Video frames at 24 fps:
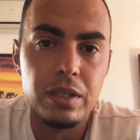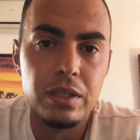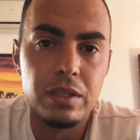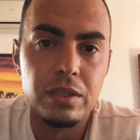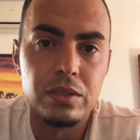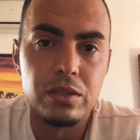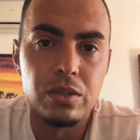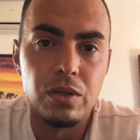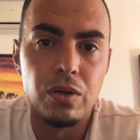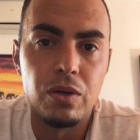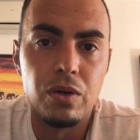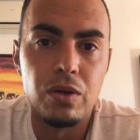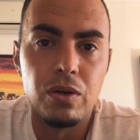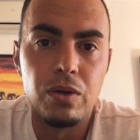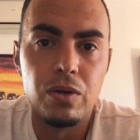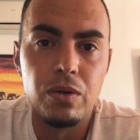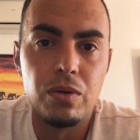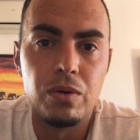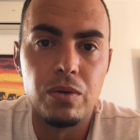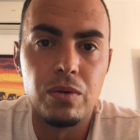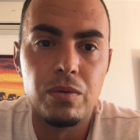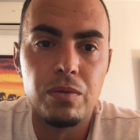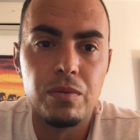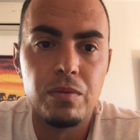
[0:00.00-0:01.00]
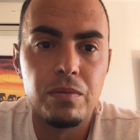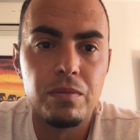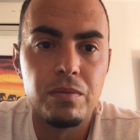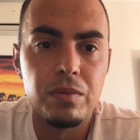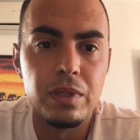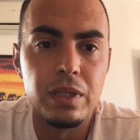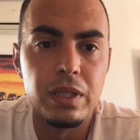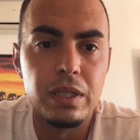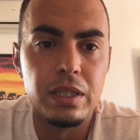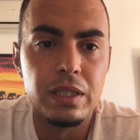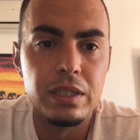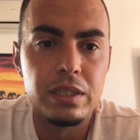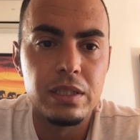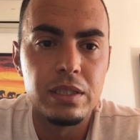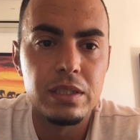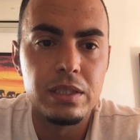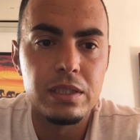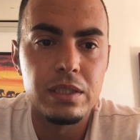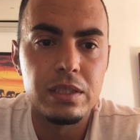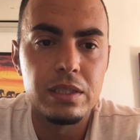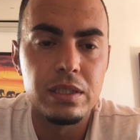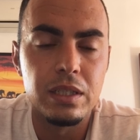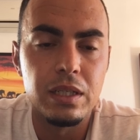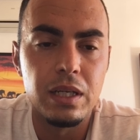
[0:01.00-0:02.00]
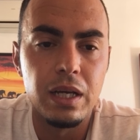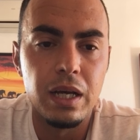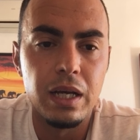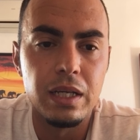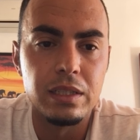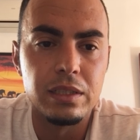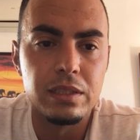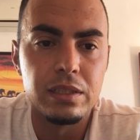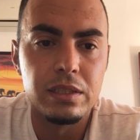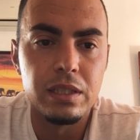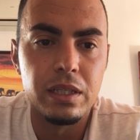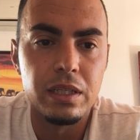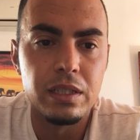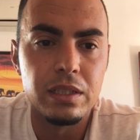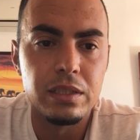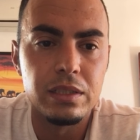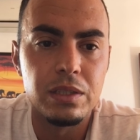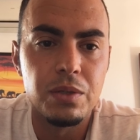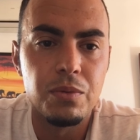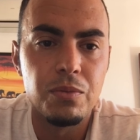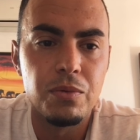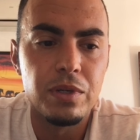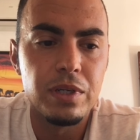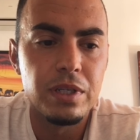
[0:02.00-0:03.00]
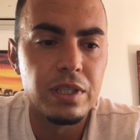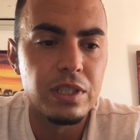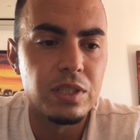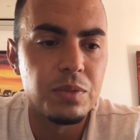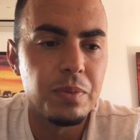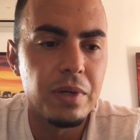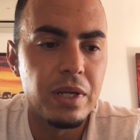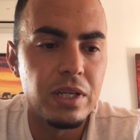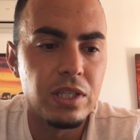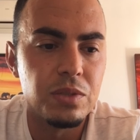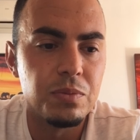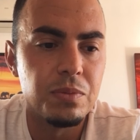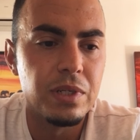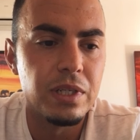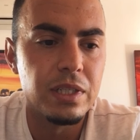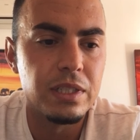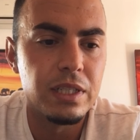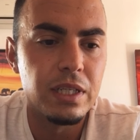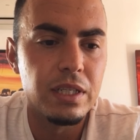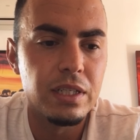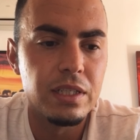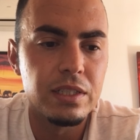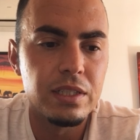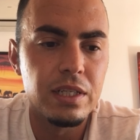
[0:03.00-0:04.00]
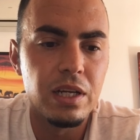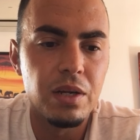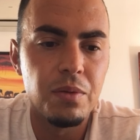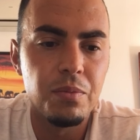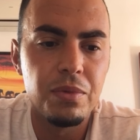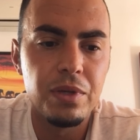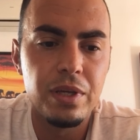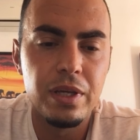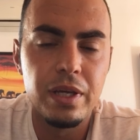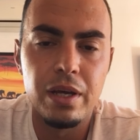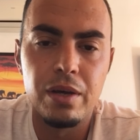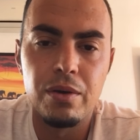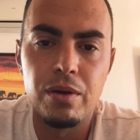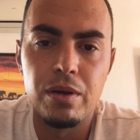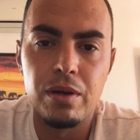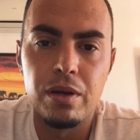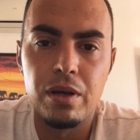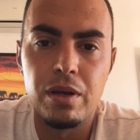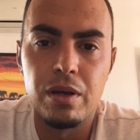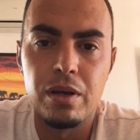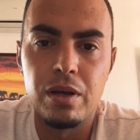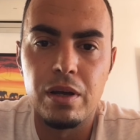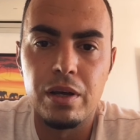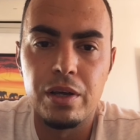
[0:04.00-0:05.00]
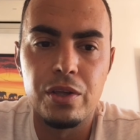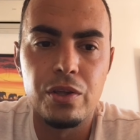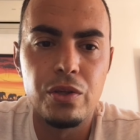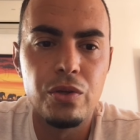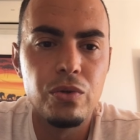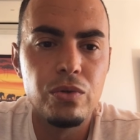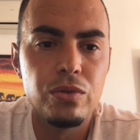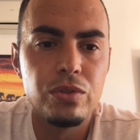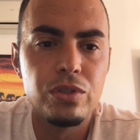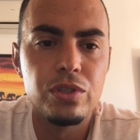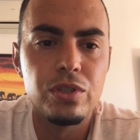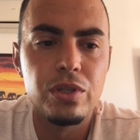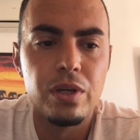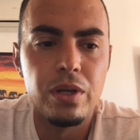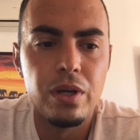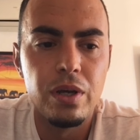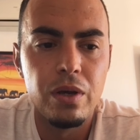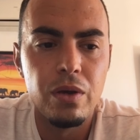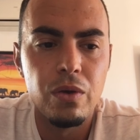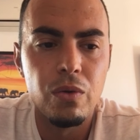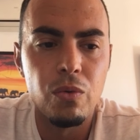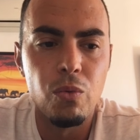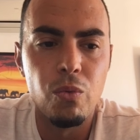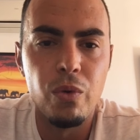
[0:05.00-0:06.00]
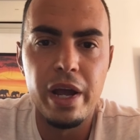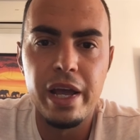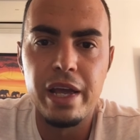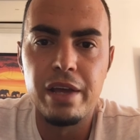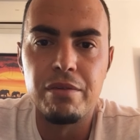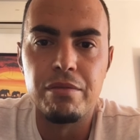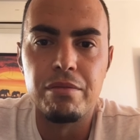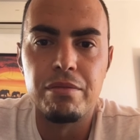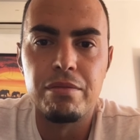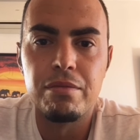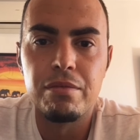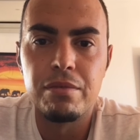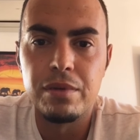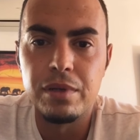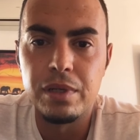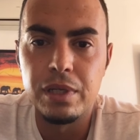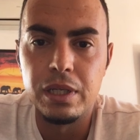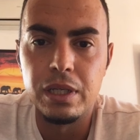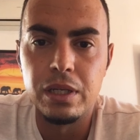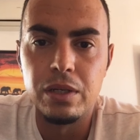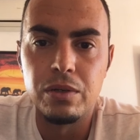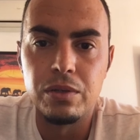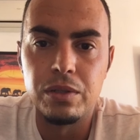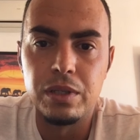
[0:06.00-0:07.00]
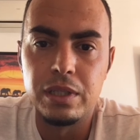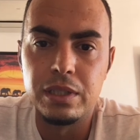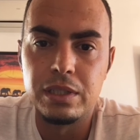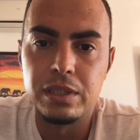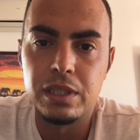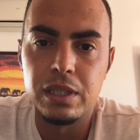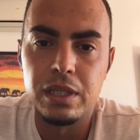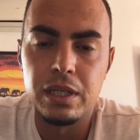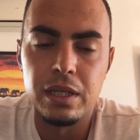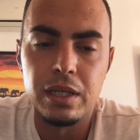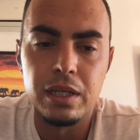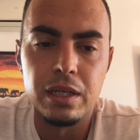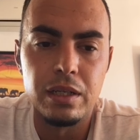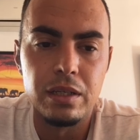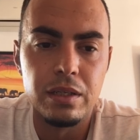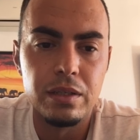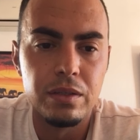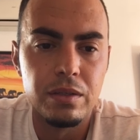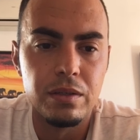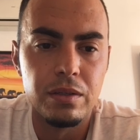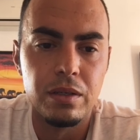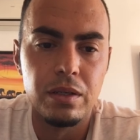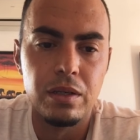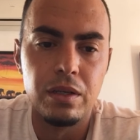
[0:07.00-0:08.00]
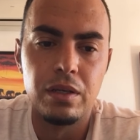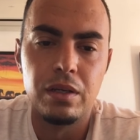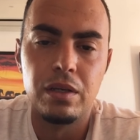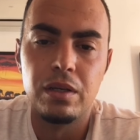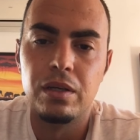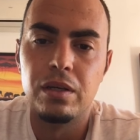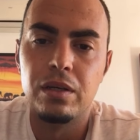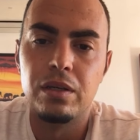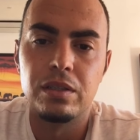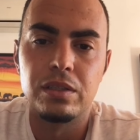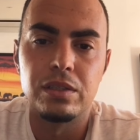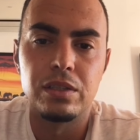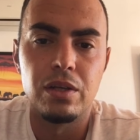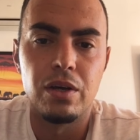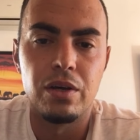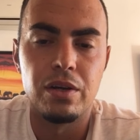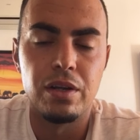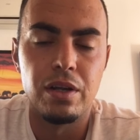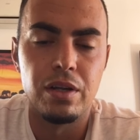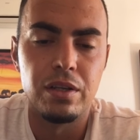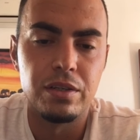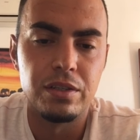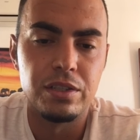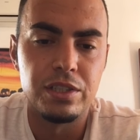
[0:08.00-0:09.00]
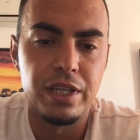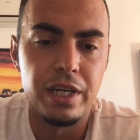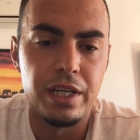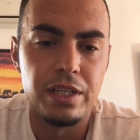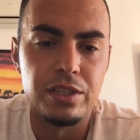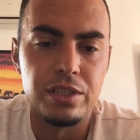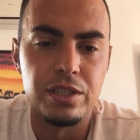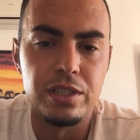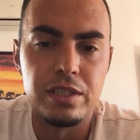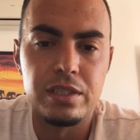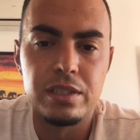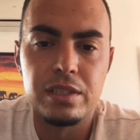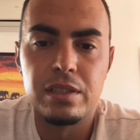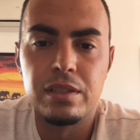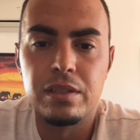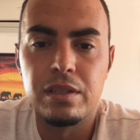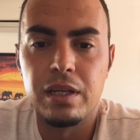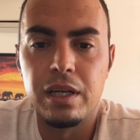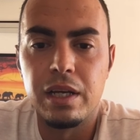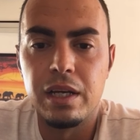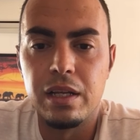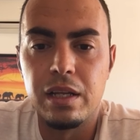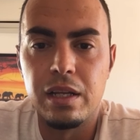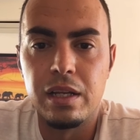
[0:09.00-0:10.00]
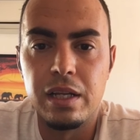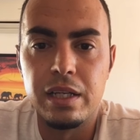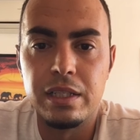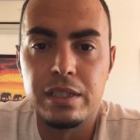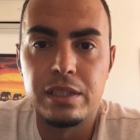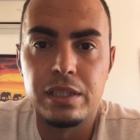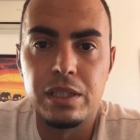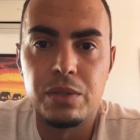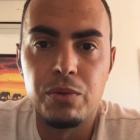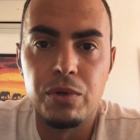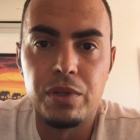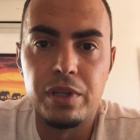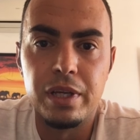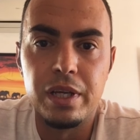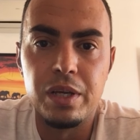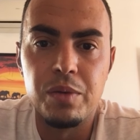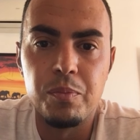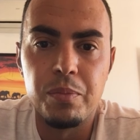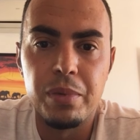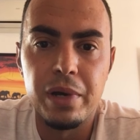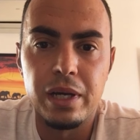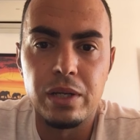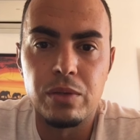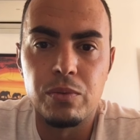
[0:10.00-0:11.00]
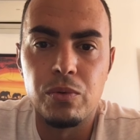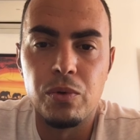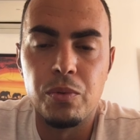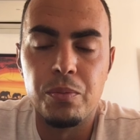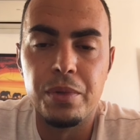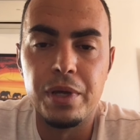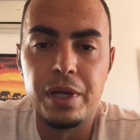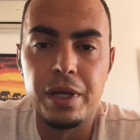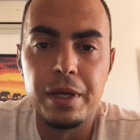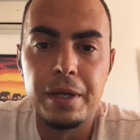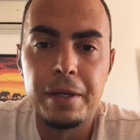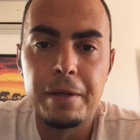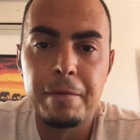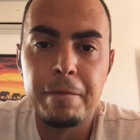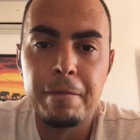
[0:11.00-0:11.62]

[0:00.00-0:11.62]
So this is, as uh, someone in the Spanish media say, this is going to be a, a, a, huge wave, you know, that's going to start other changes. Uh, let's see what the impact will be.